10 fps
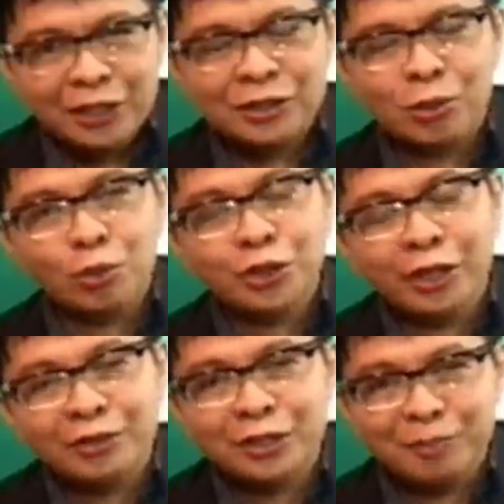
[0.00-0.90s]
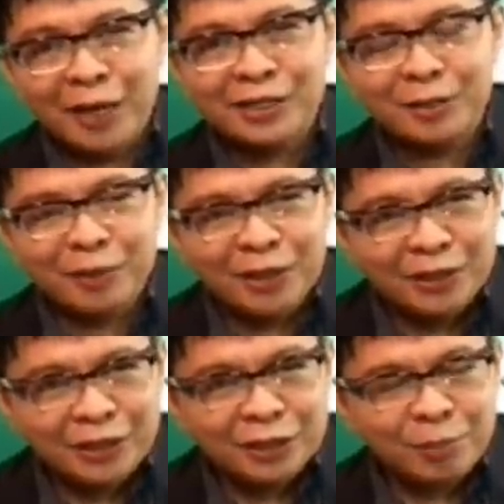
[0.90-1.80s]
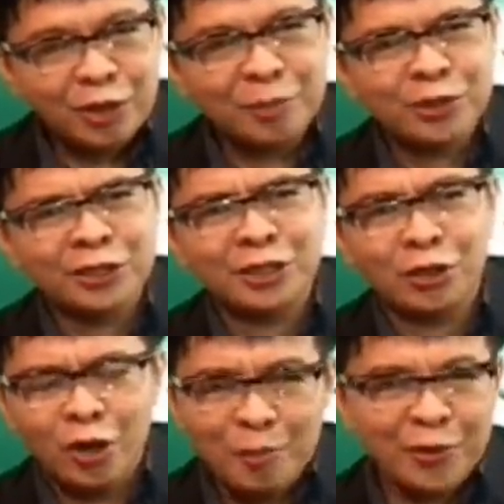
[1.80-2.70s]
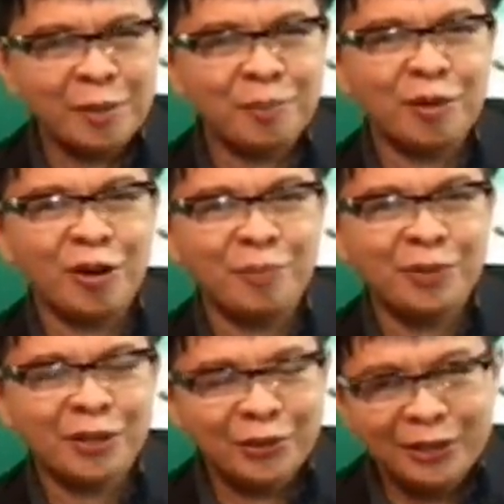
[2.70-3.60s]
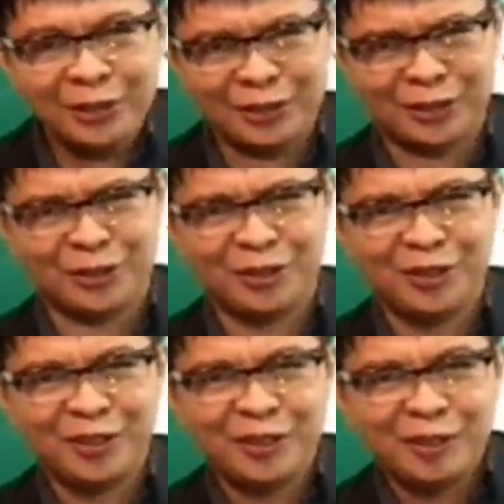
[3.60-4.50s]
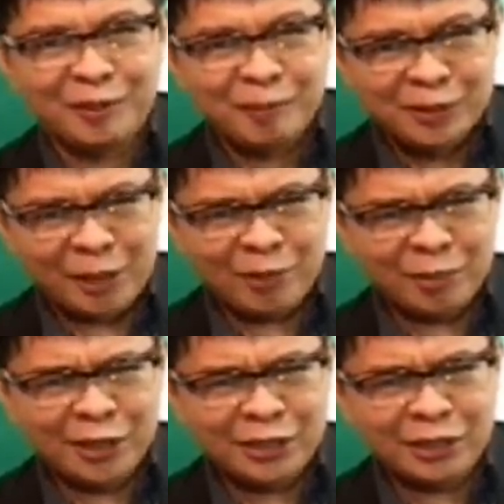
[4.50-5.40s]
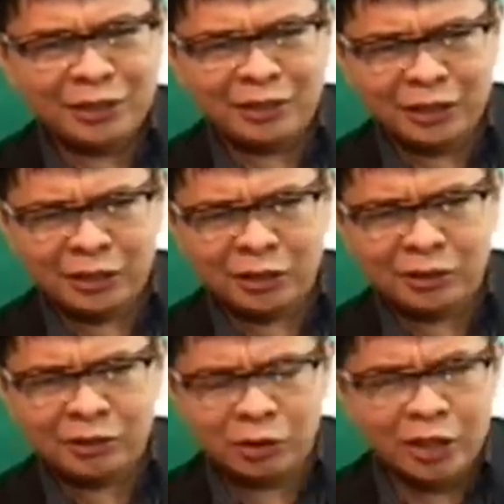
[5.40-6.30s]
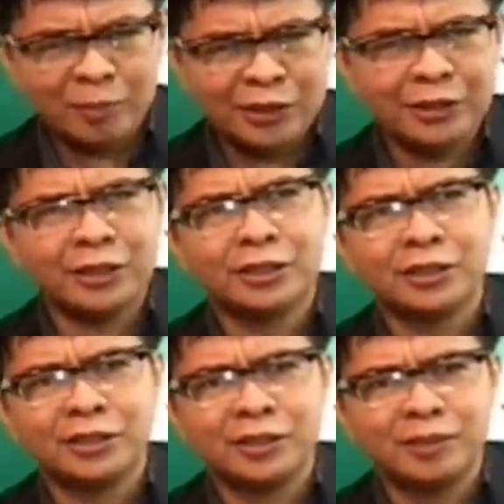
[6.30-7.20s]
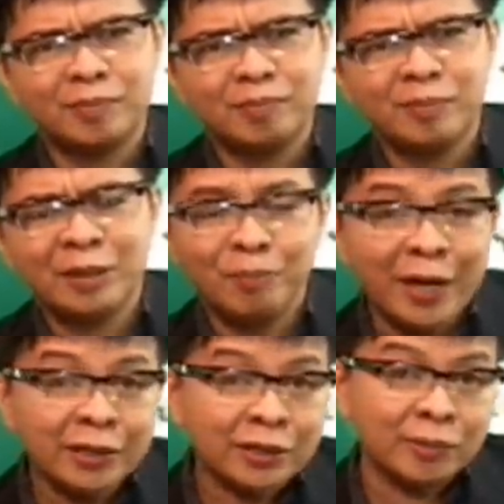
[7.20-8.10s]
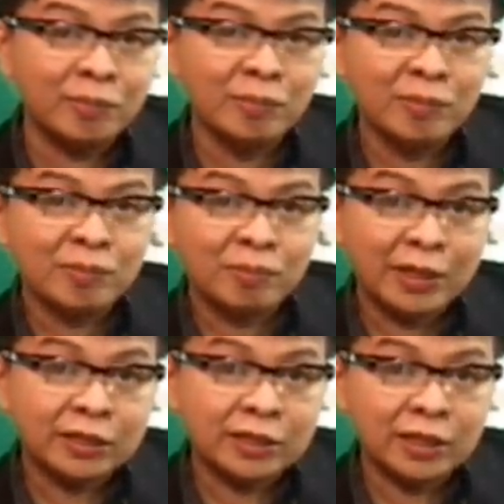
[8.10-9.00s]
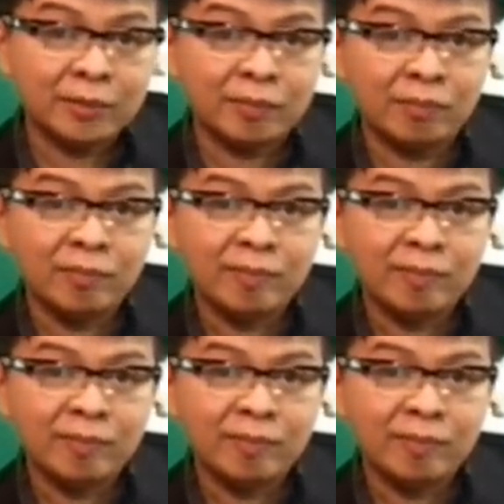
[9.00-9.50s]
social responsibility is more of just a cover-up of the greediness. Sometimes they say this term is just invented by some